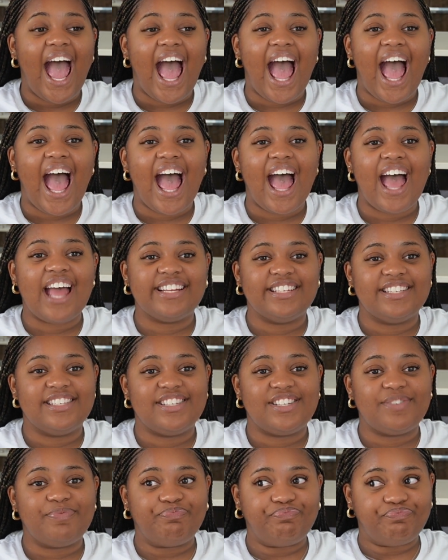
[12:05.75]

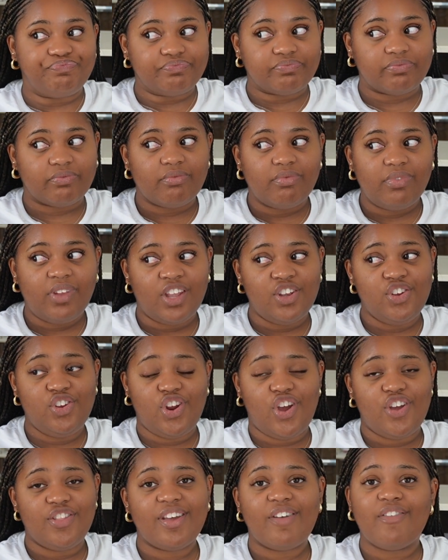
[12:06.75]
And you
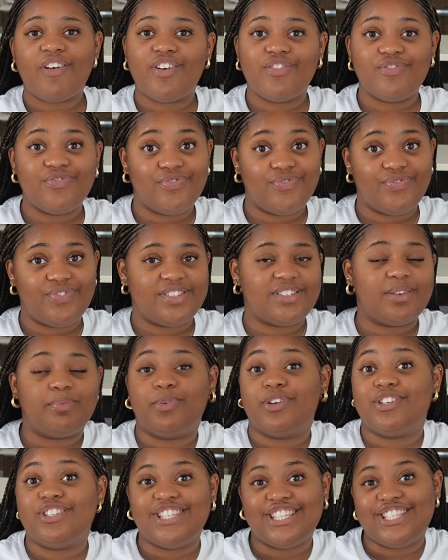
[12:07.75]
know, there are some
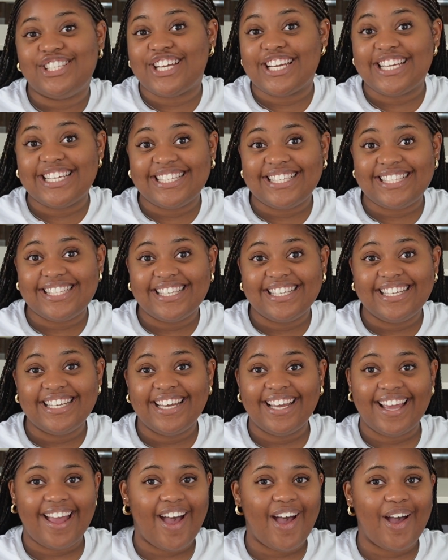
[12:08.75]
good DJs
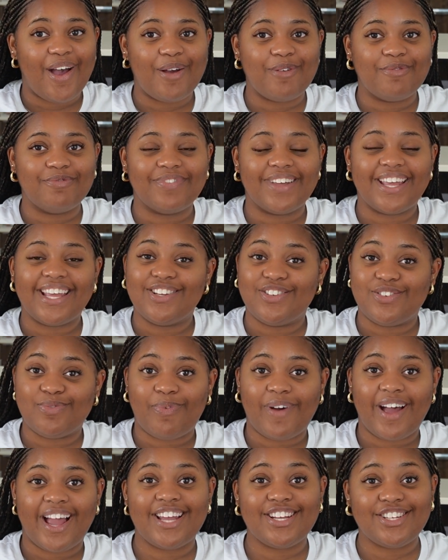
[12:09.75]
in
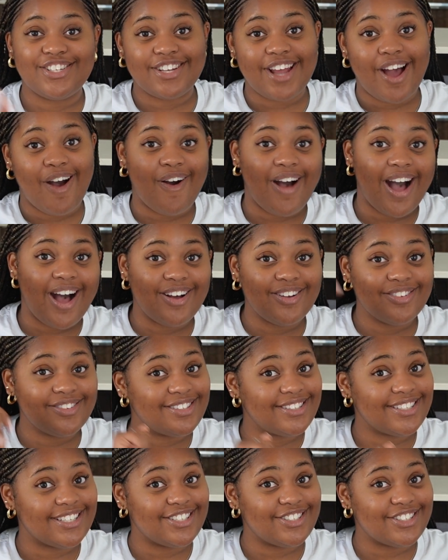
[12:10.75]
Dubai. Shout
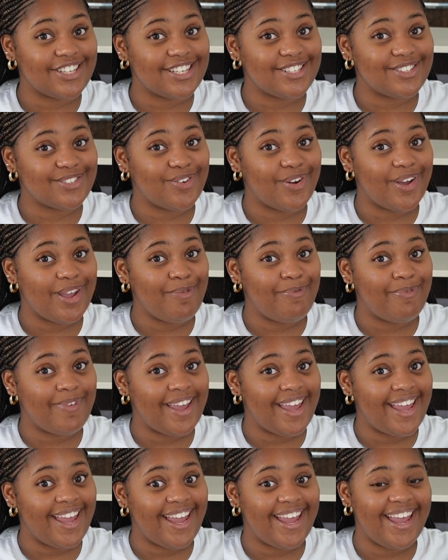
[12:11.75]
out DJ Scotty
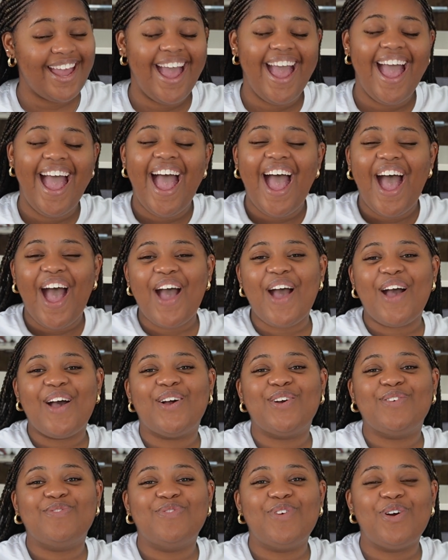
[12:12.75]
P.
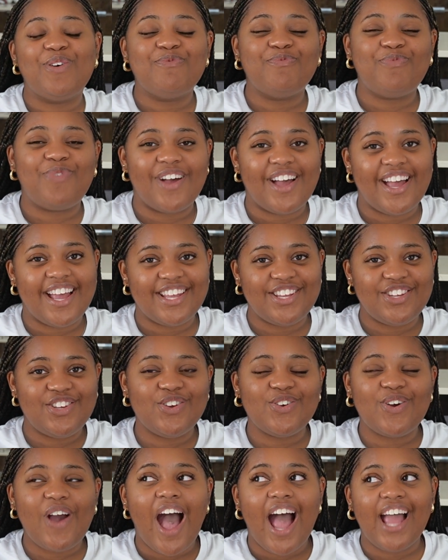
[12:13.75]
But
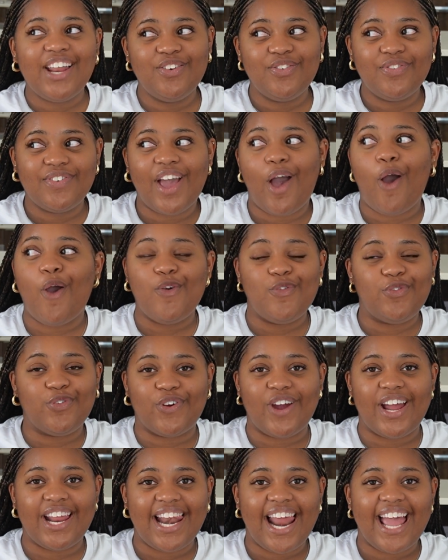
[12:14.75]
you kind of get over
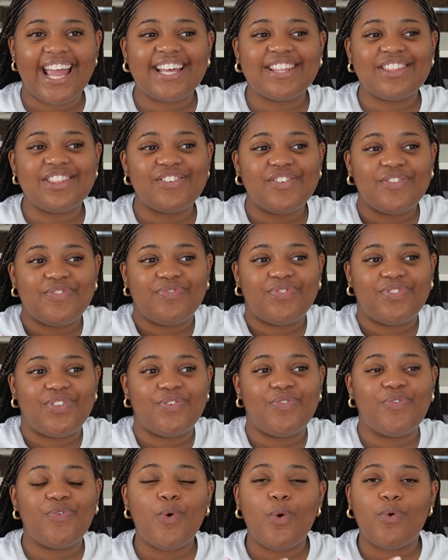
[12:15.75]
it. Like the
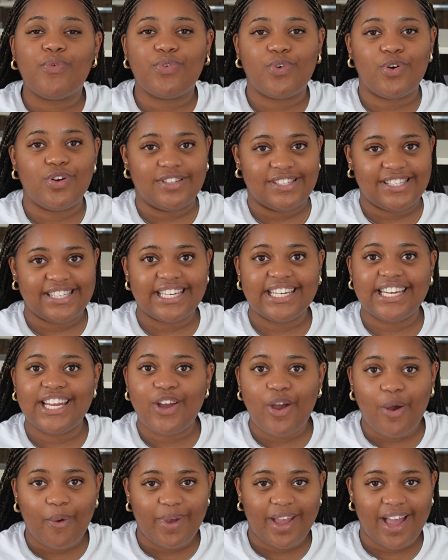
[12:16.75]
thought of constantly
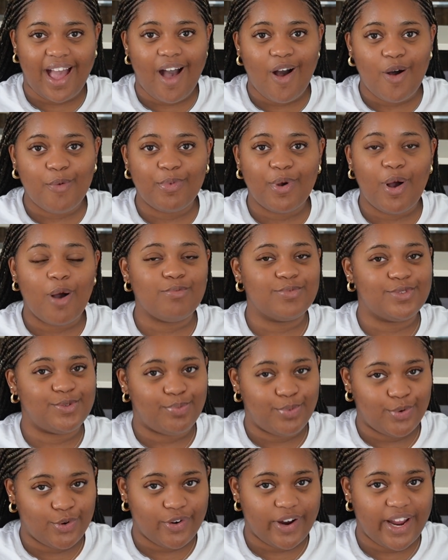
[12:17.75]
going out becomes
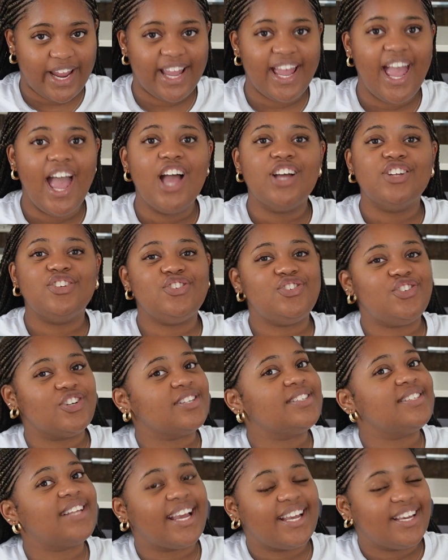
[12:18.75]
boring,
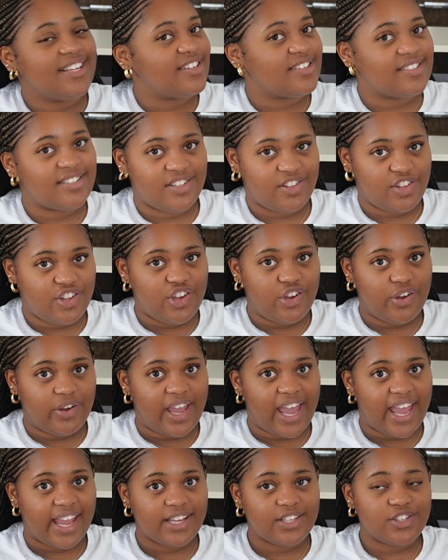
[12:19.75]
just like it does in the
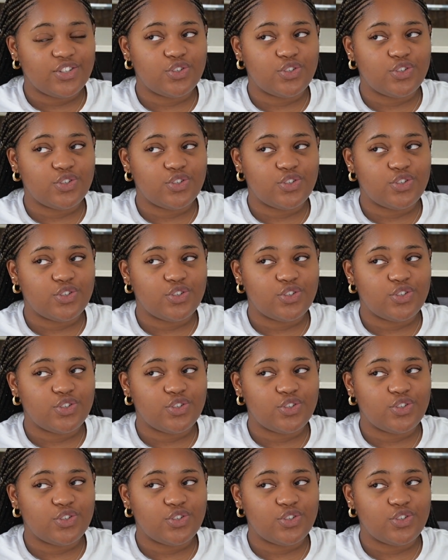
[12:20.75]
UK.